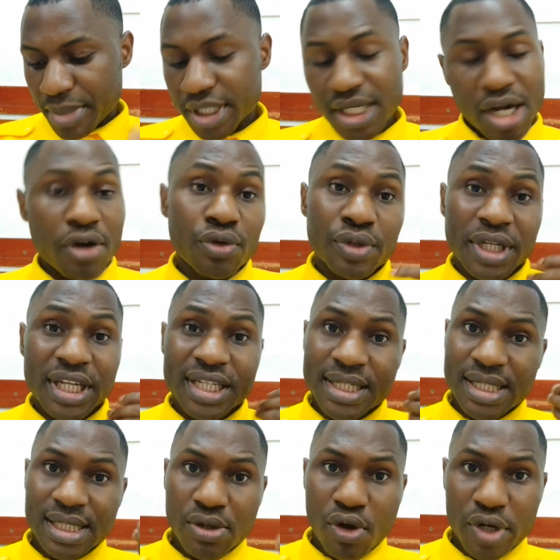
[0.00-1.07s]
but now it
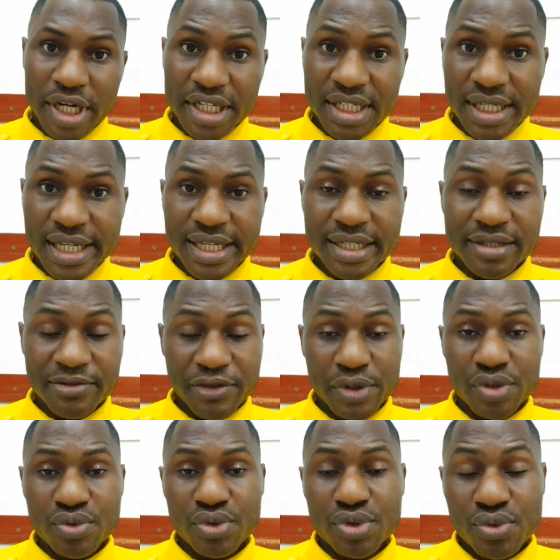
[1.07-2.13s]
is already late for
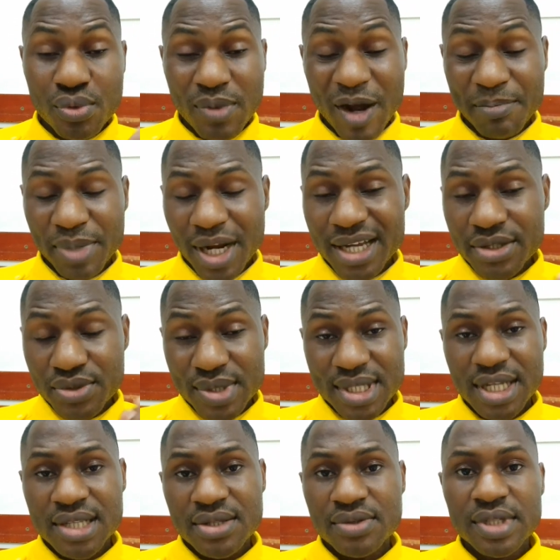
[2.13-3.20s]
you to apply to
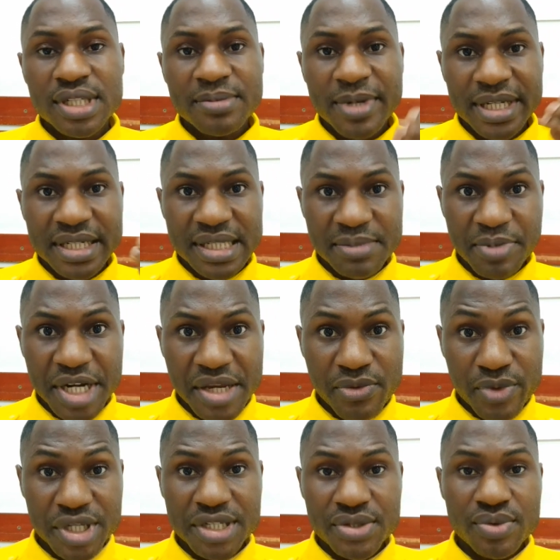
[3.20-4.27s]
start studies by the
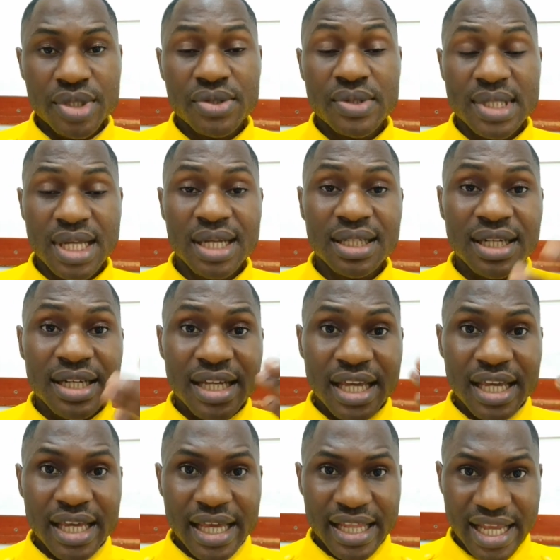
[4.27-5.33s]
spring, which is going to start
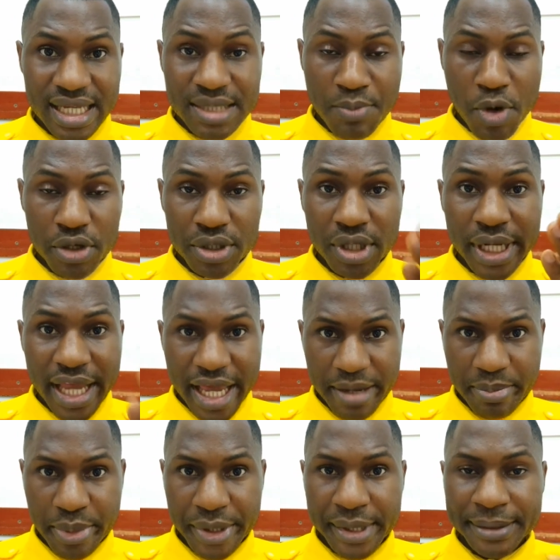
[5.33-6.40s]
next month,
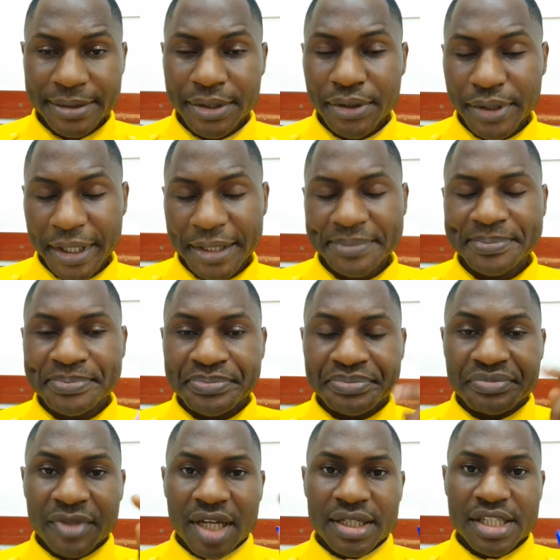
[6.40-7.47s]
April, alright.
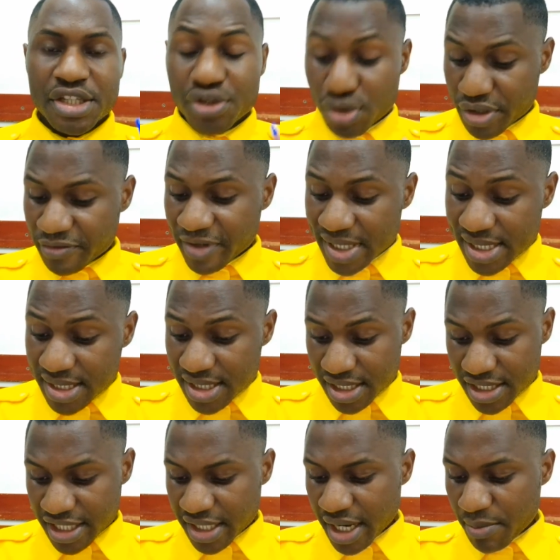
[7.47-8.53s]
This
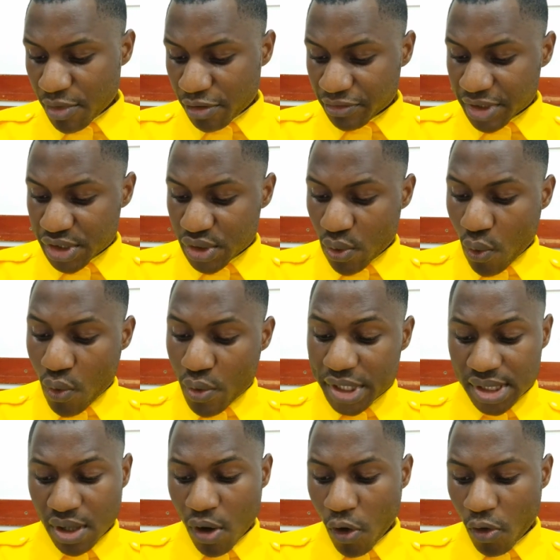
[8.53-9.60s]
university, the name of the school
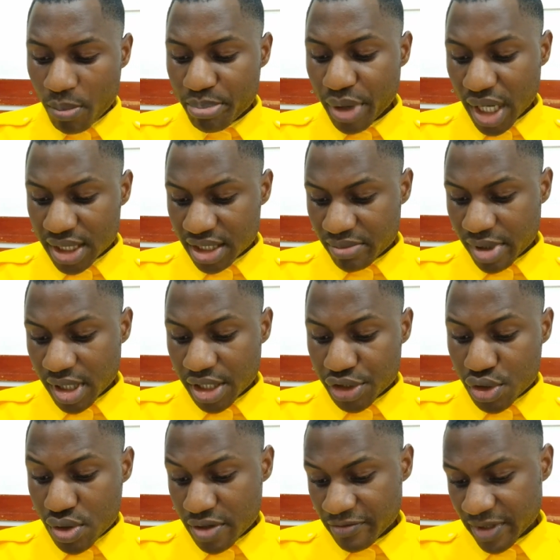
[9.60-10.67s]
is called
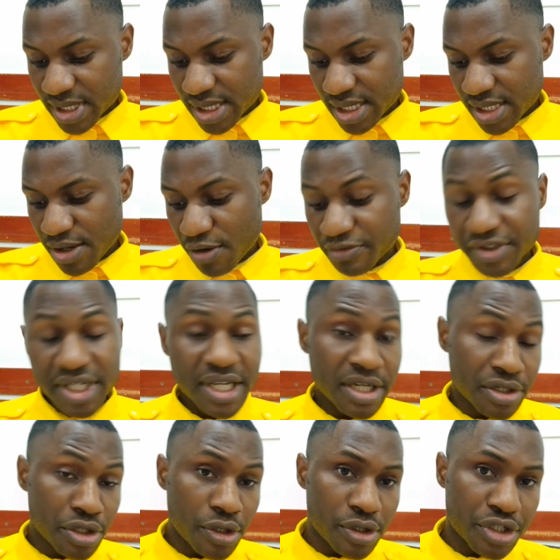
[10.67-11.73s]
Brandenburg University of
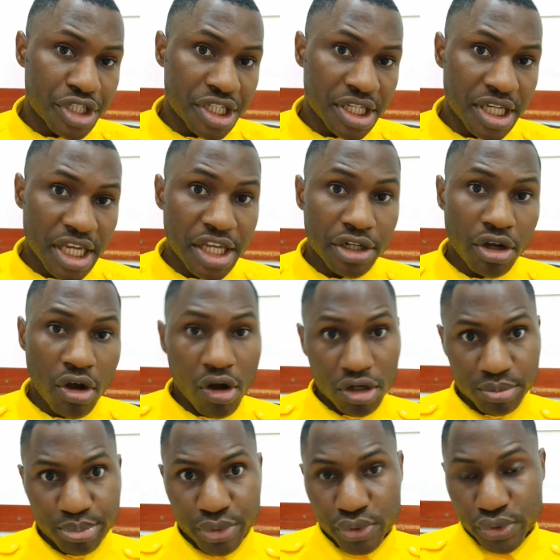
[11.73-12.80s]
Technology in
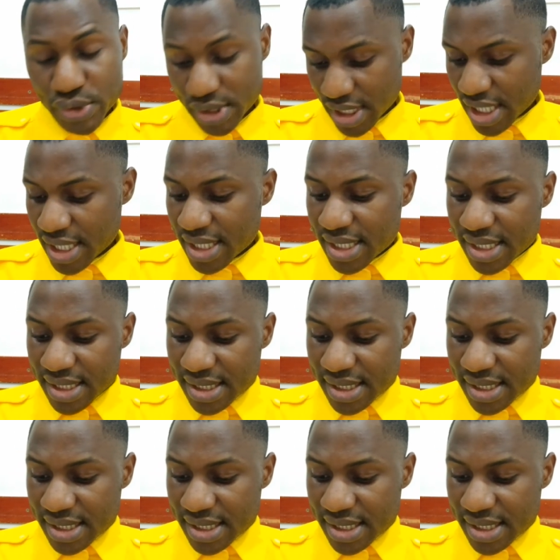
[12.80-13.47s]
Cottbus